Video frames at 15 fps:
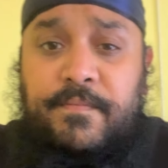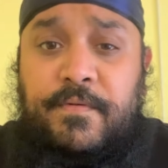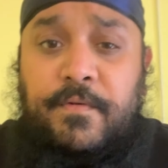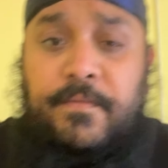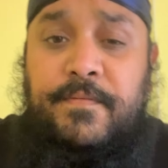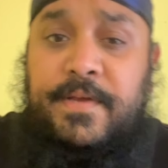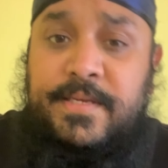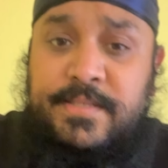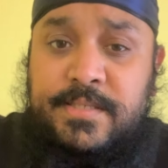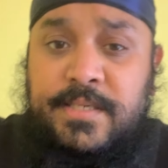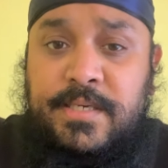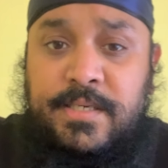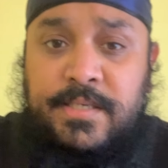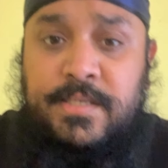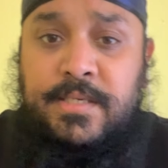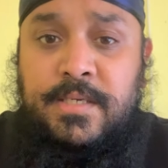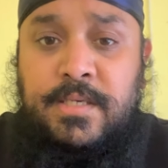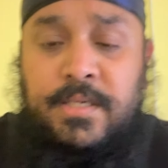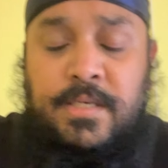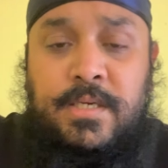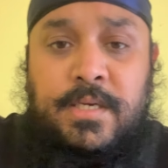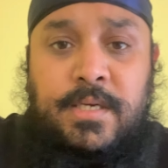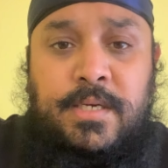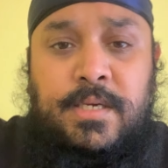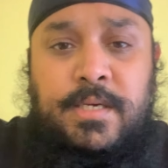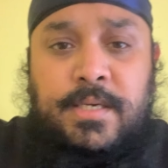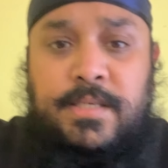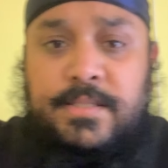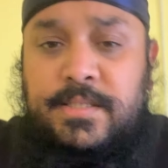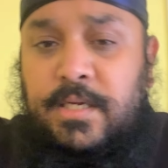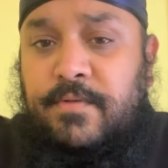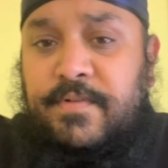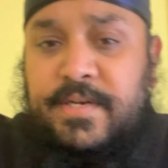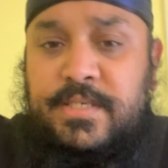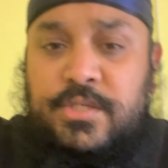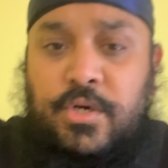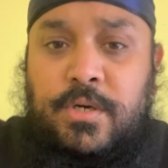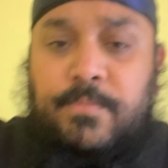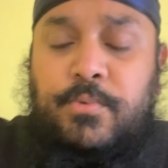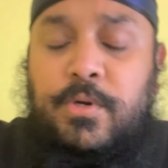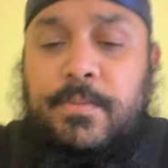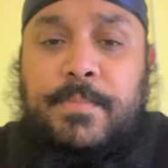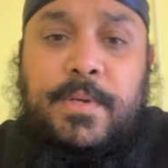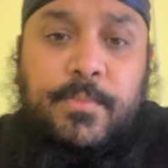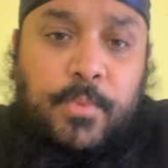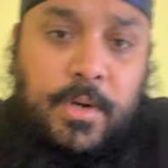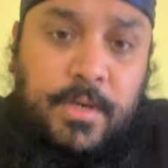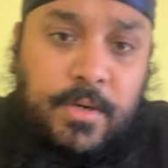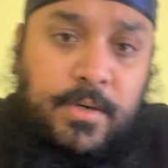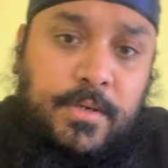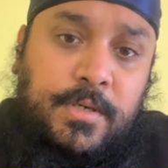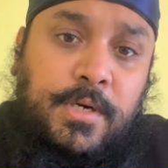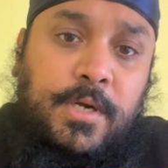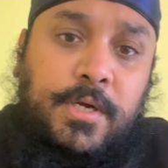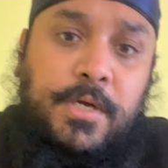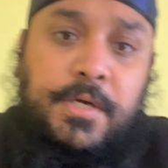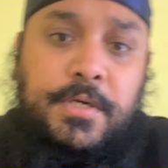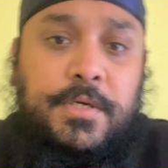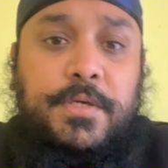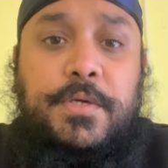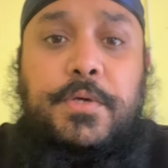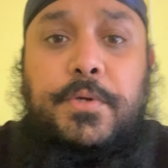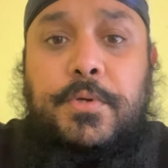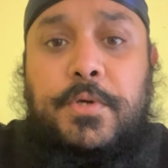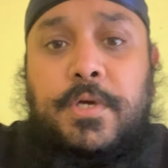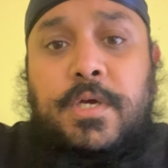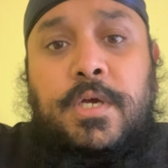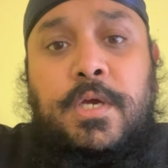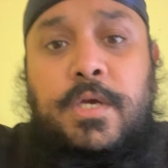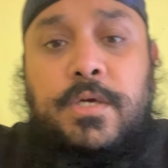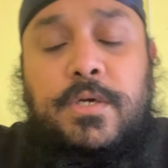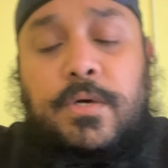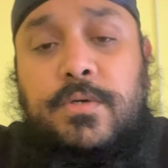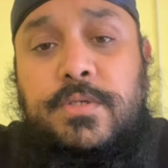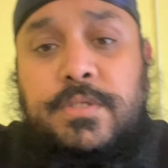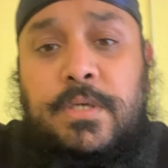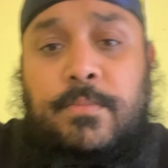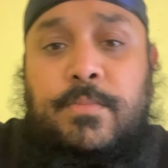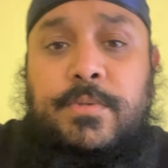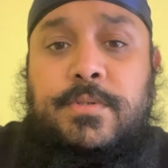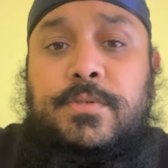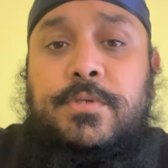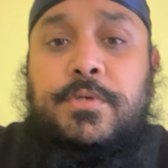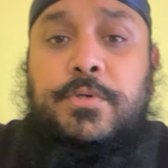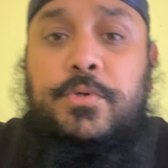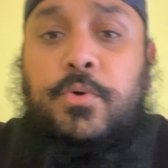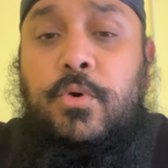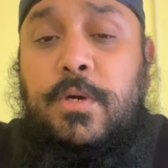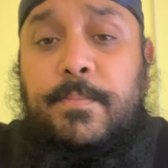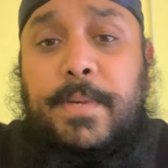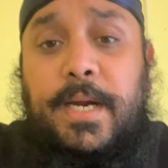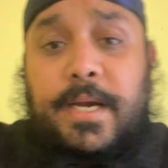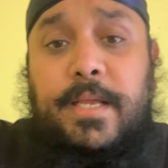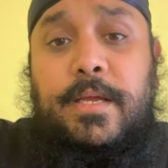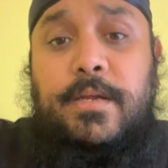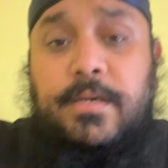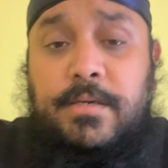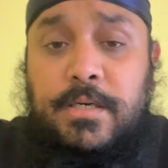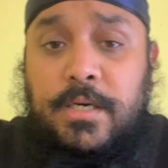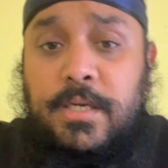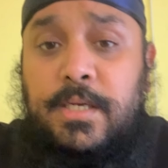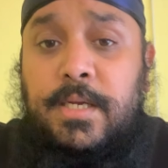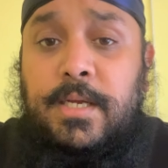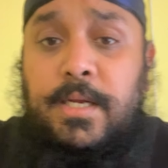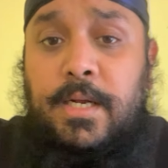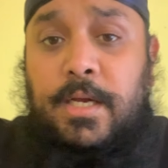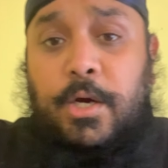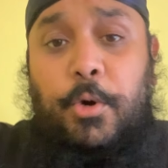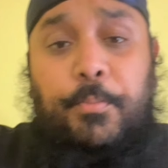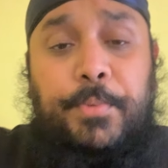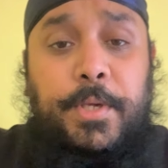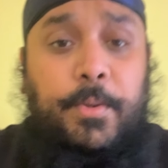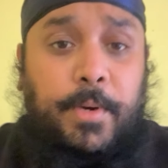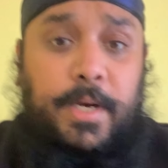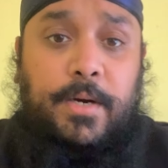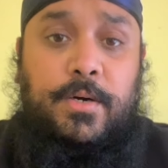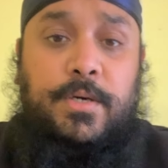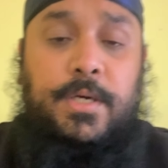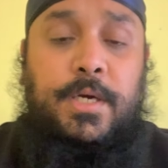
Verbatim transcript: through things. Instead of actually trying to bully me, why don't you go to someone to talk about it and help you out.